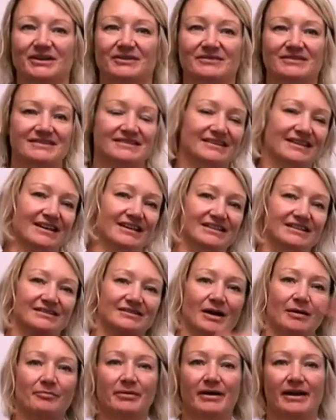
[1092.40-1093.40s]
it was like
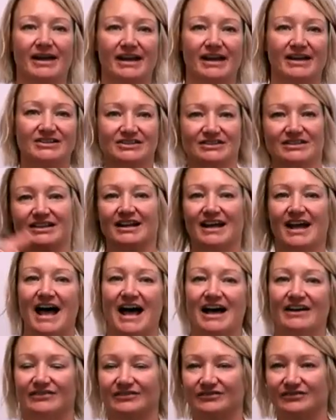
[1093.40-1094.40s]
a page and then a
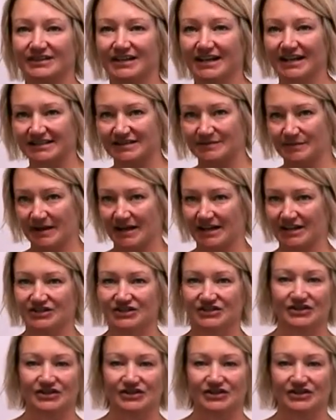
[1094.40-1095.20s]
half of a next page.